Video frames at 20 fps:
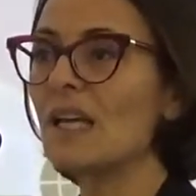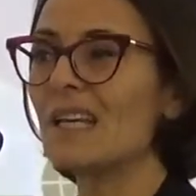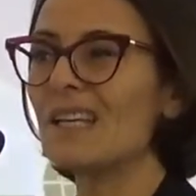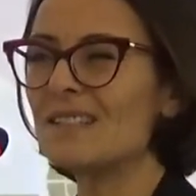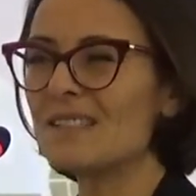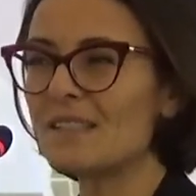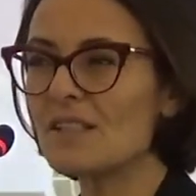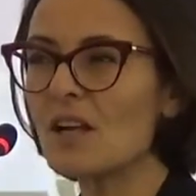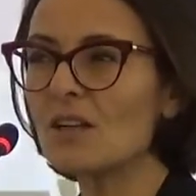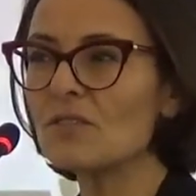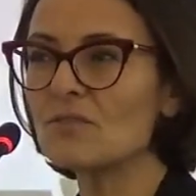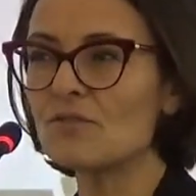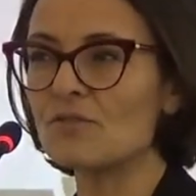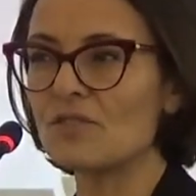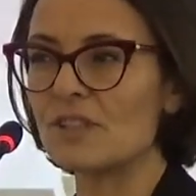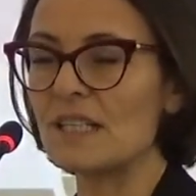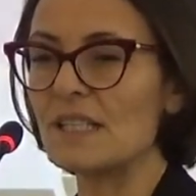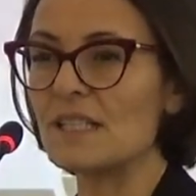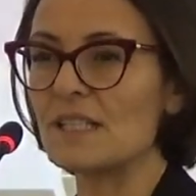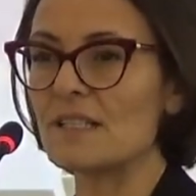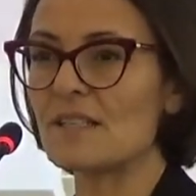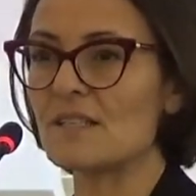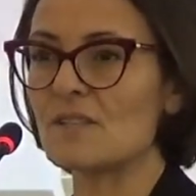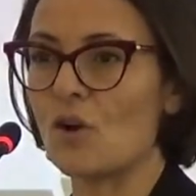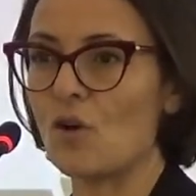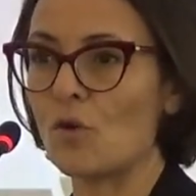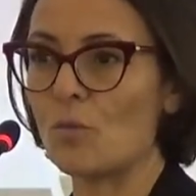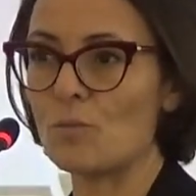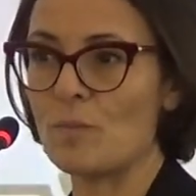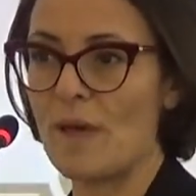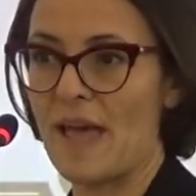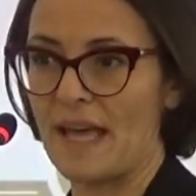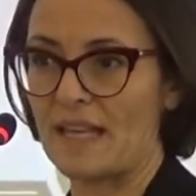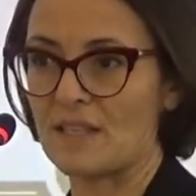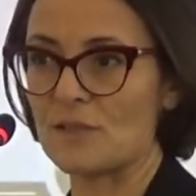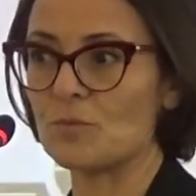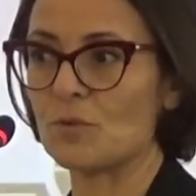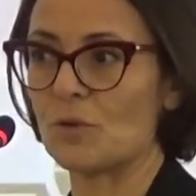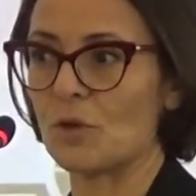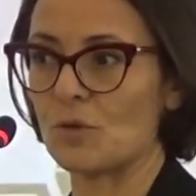It's not really so
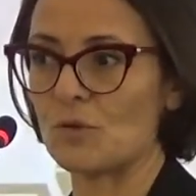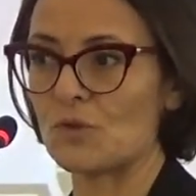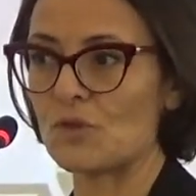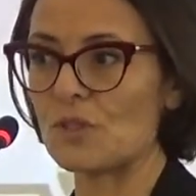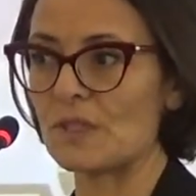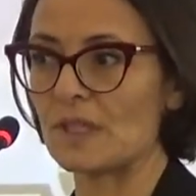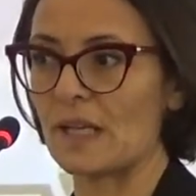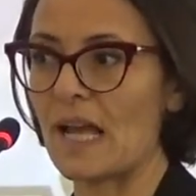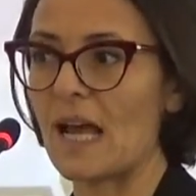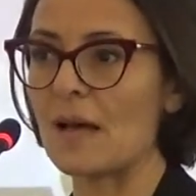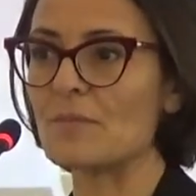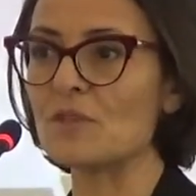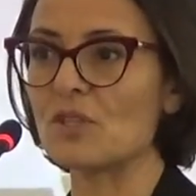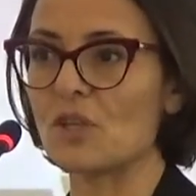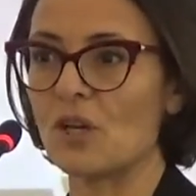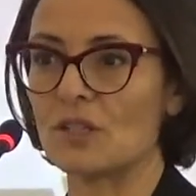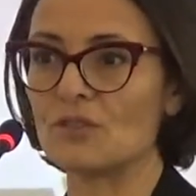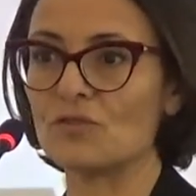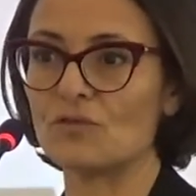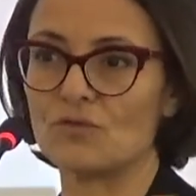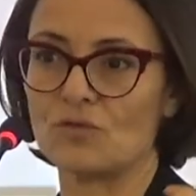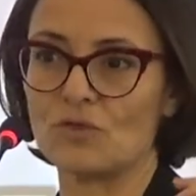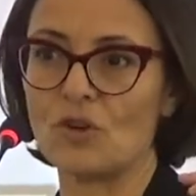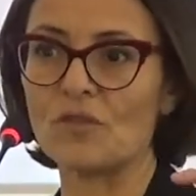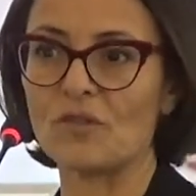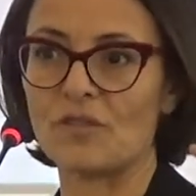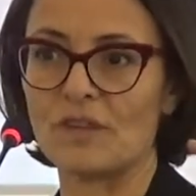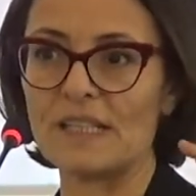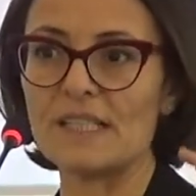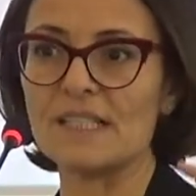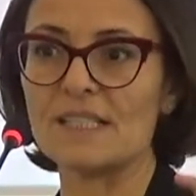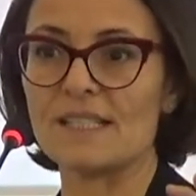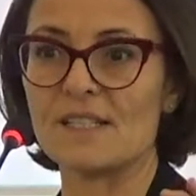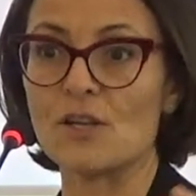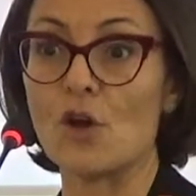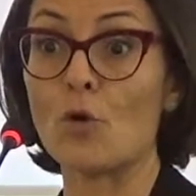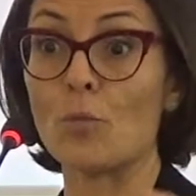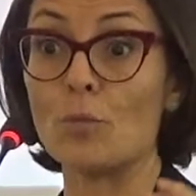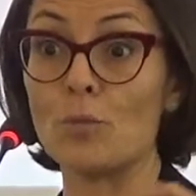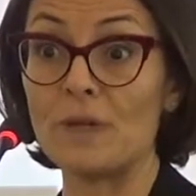bad because the gaps are not really
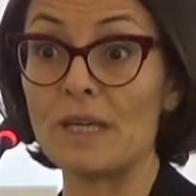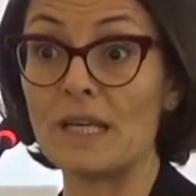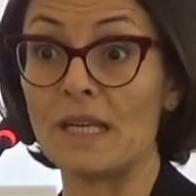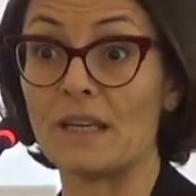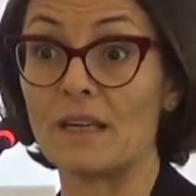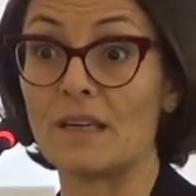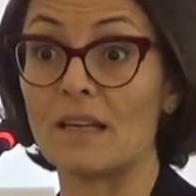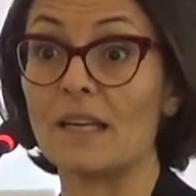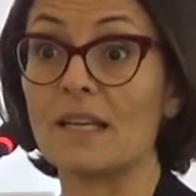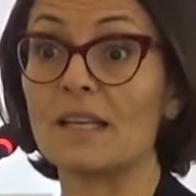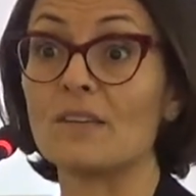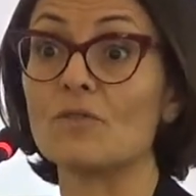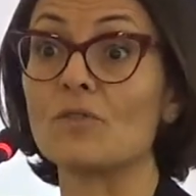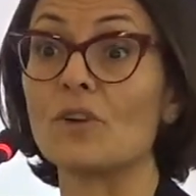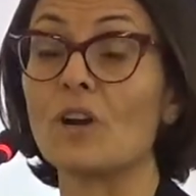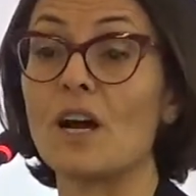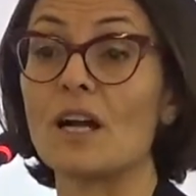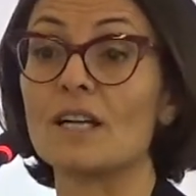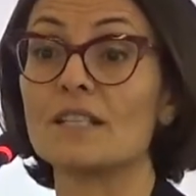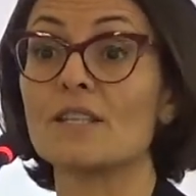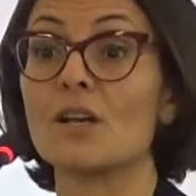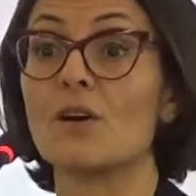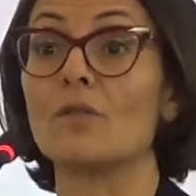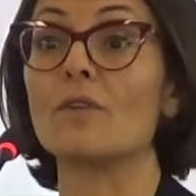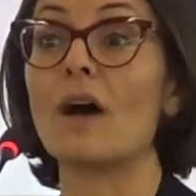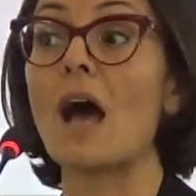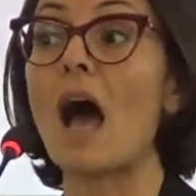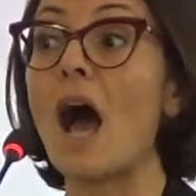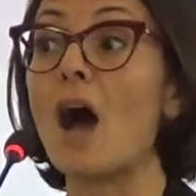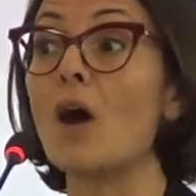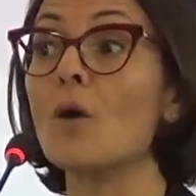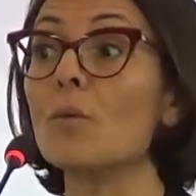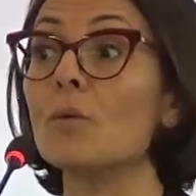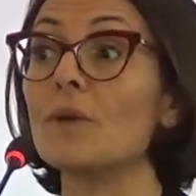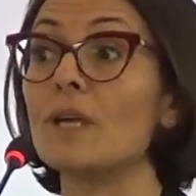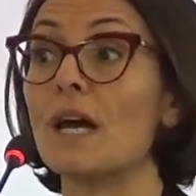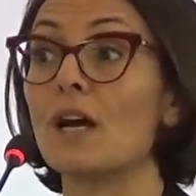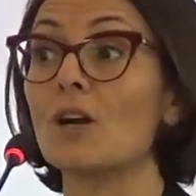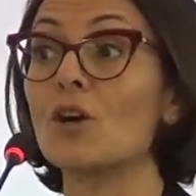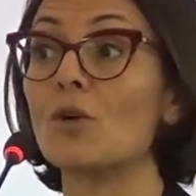so big in regards of how
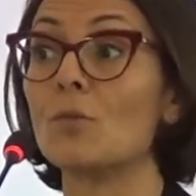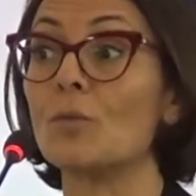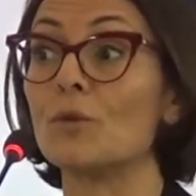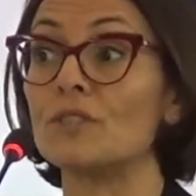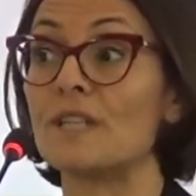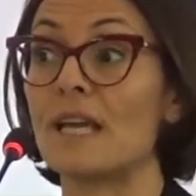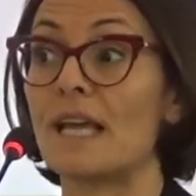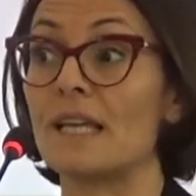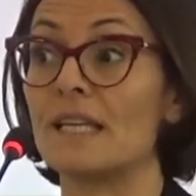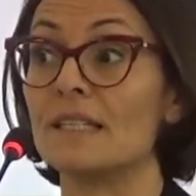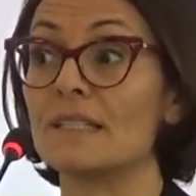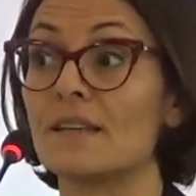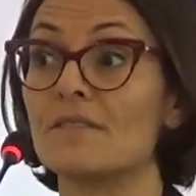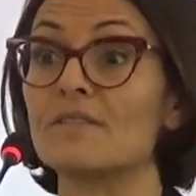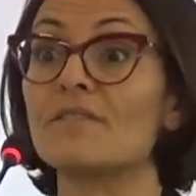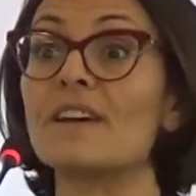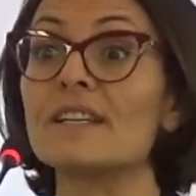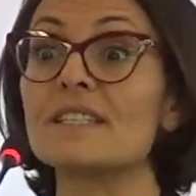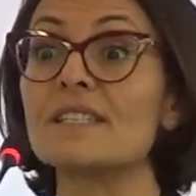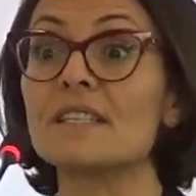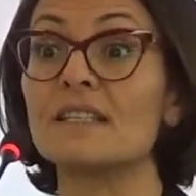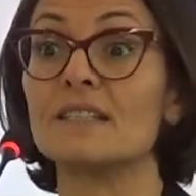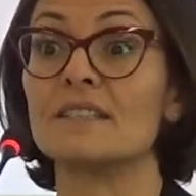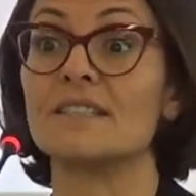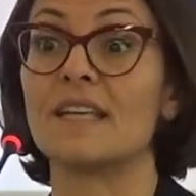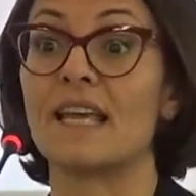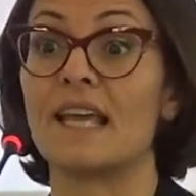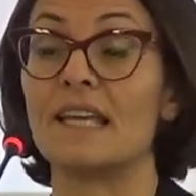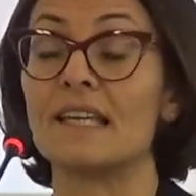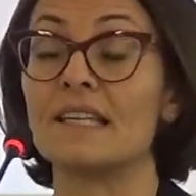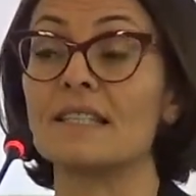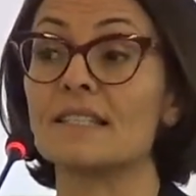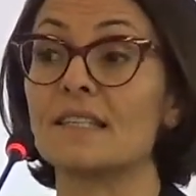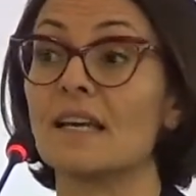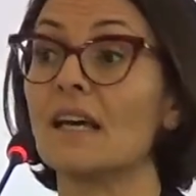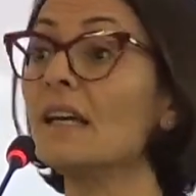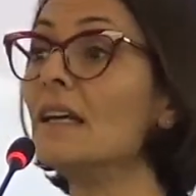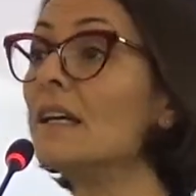we accommodate and facilitate